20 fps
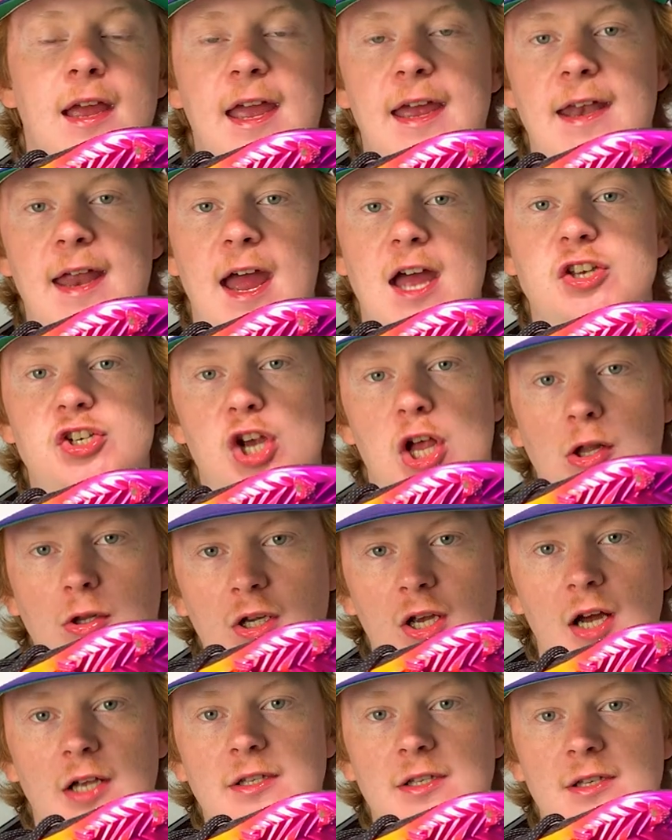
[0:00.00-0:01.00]
and agile
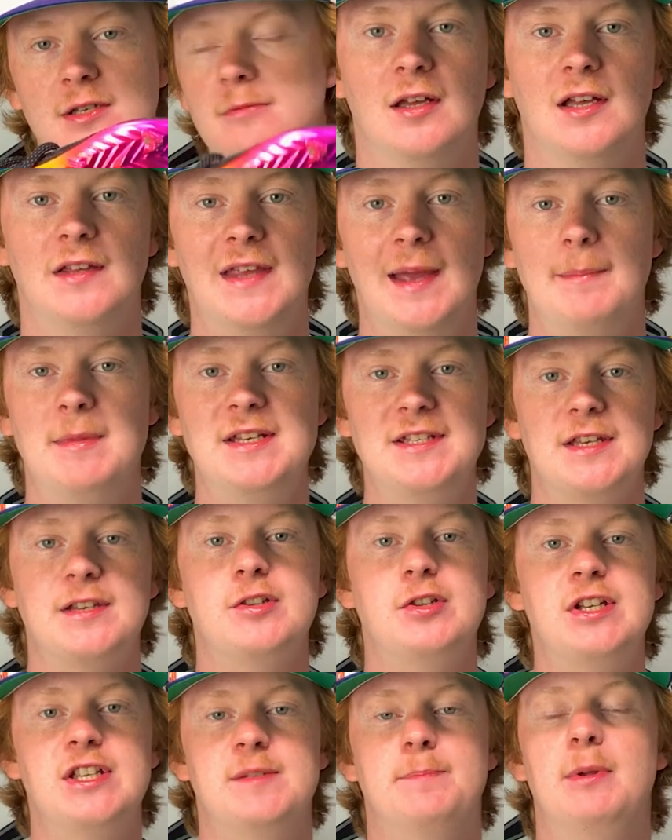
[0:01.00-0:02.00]
cuts. That means this
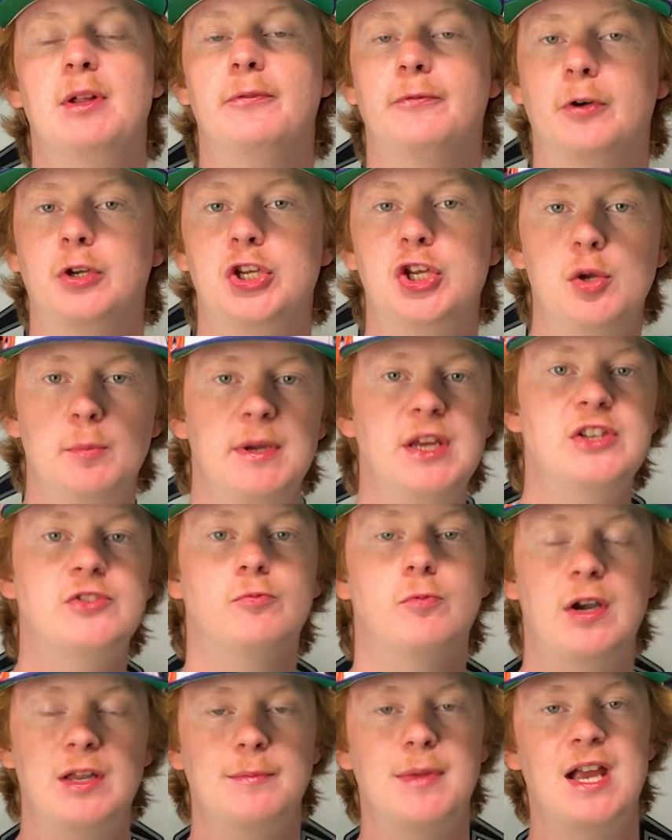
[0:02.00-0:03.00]
cleat is built for
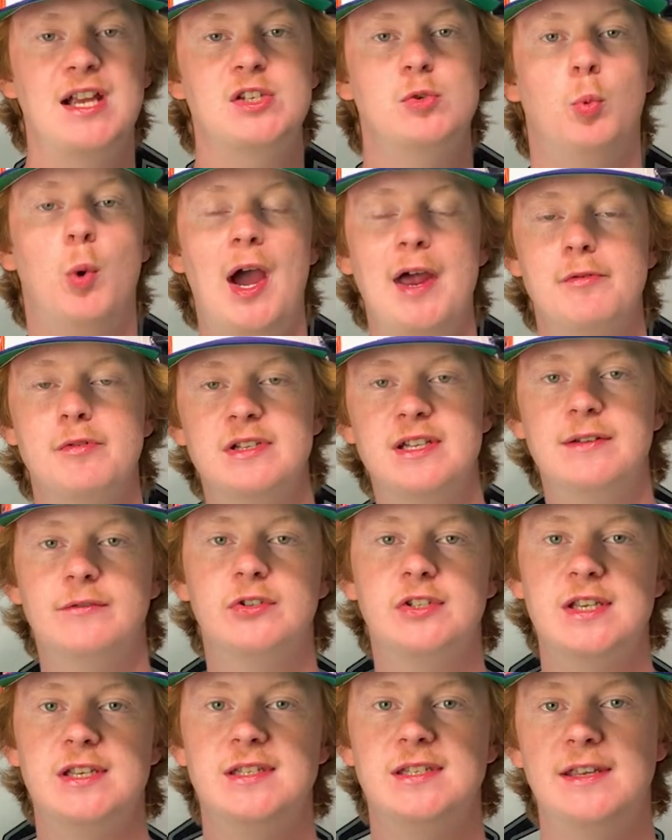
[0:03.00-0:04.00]
QBs, running backs, wide
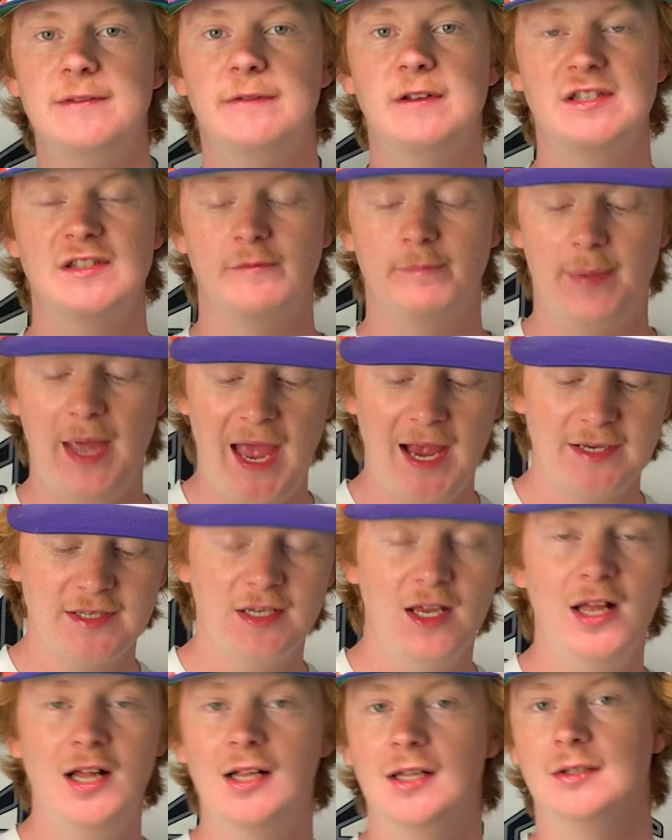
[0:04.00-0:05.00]
receivers, and defensive
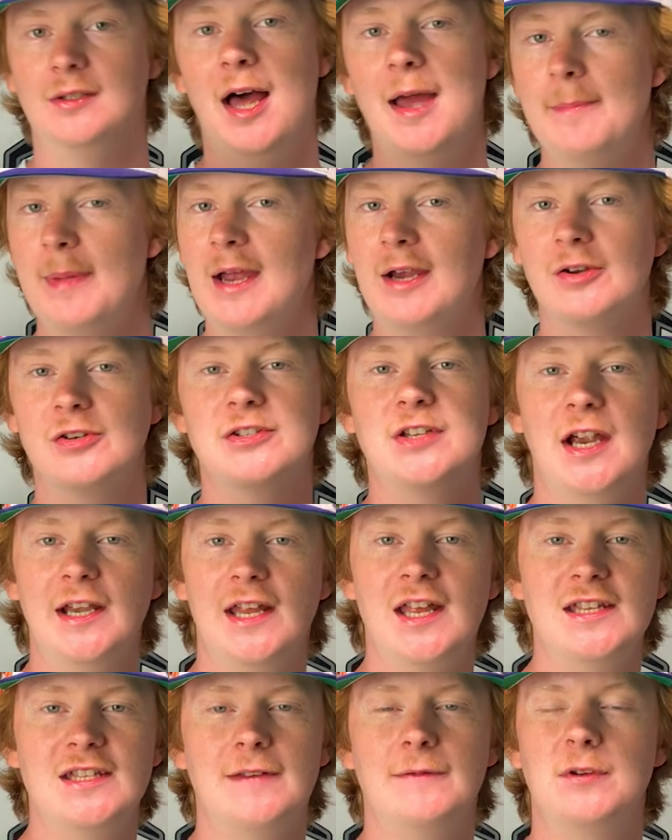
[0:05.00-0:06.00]
backs. Linebackers, tight
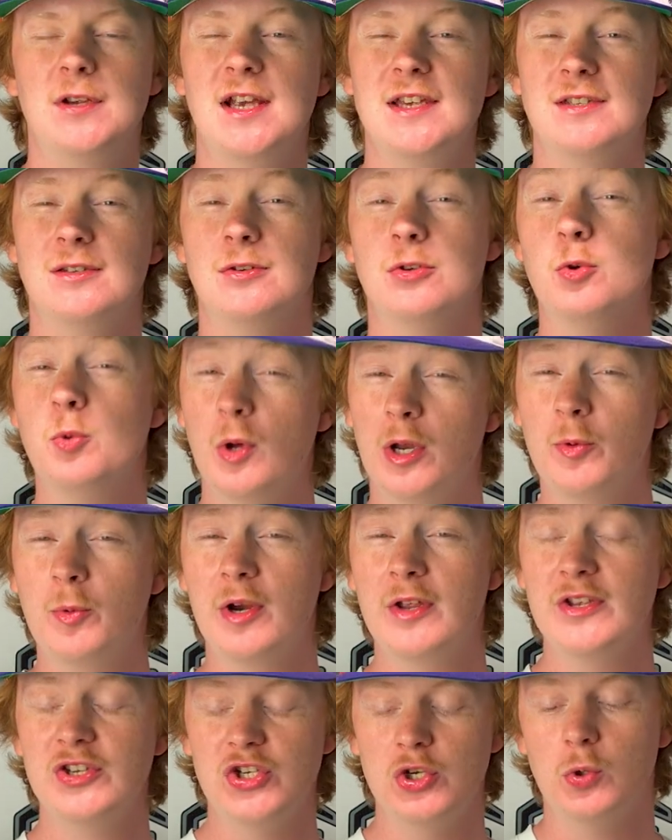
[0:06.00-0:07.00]
ends, if you guys do want to
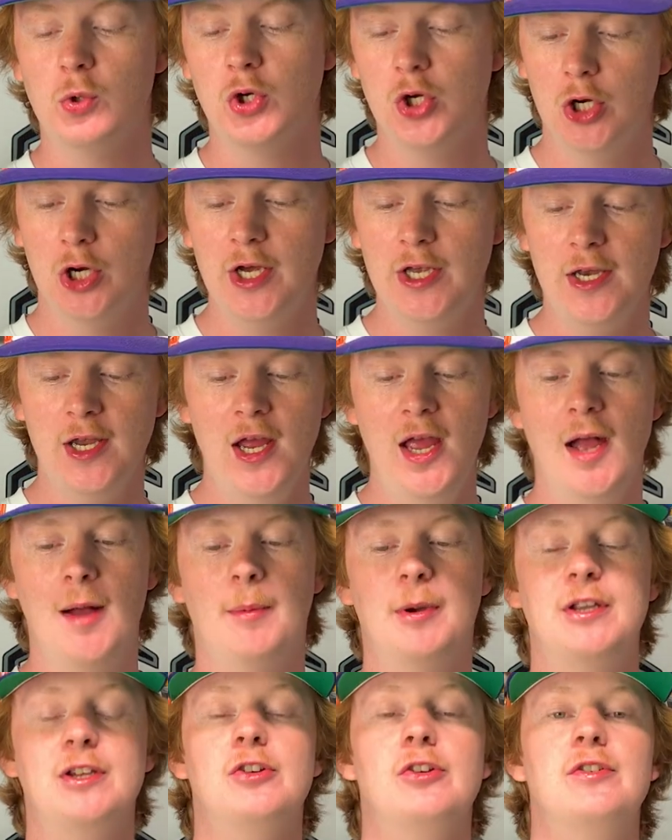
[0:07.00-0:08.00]
wear this, you could,
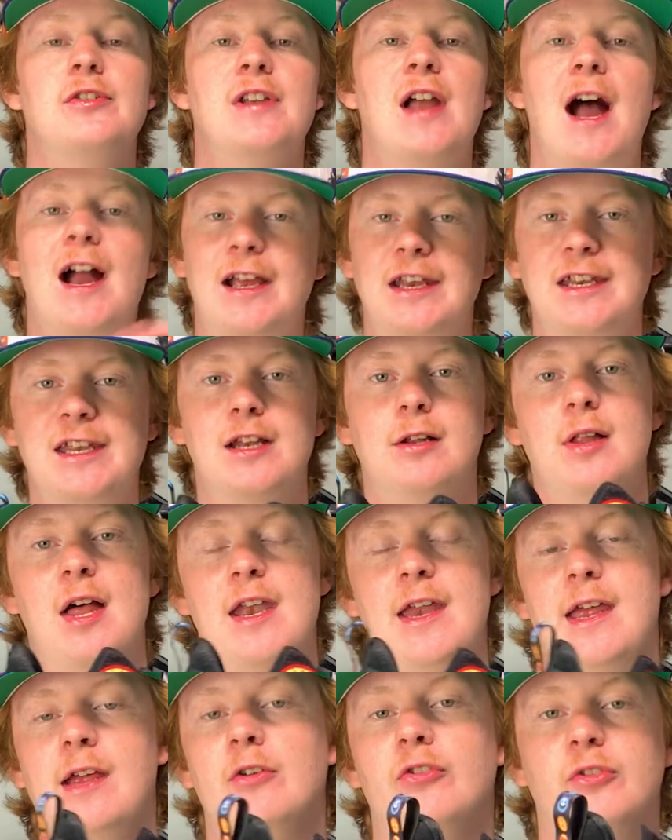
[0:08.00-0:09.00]
but you're not going to get a
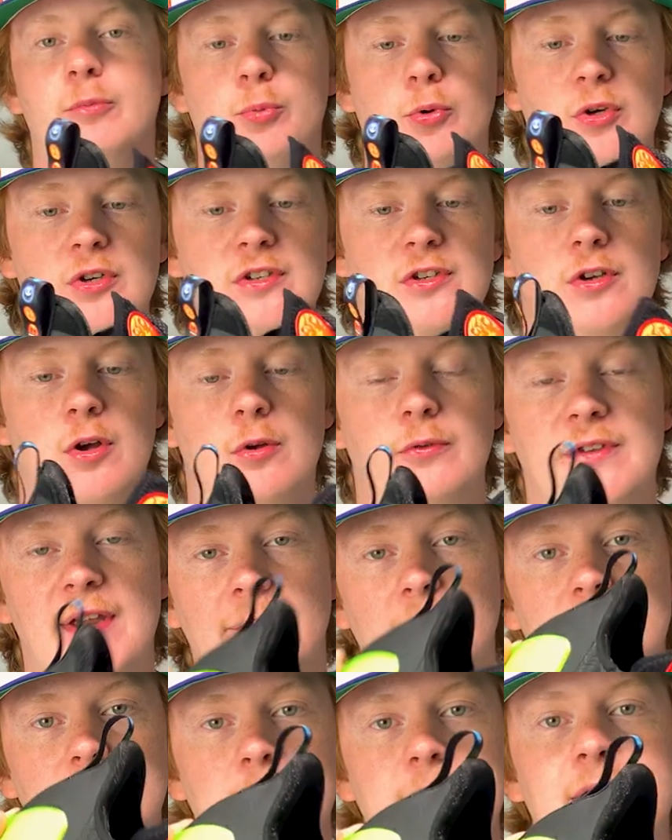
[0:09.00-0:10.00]
lot of ankle support, so
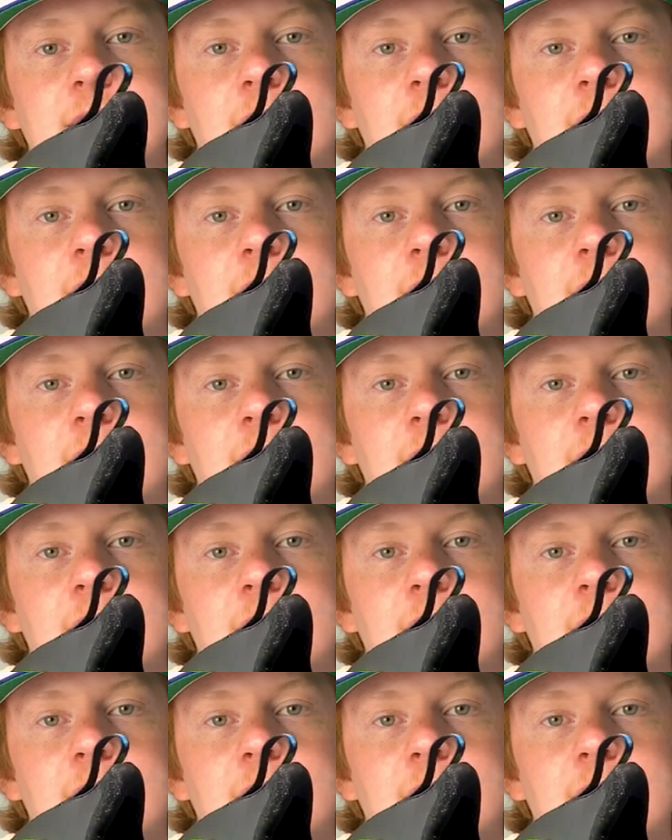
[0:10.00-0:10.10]
definitely be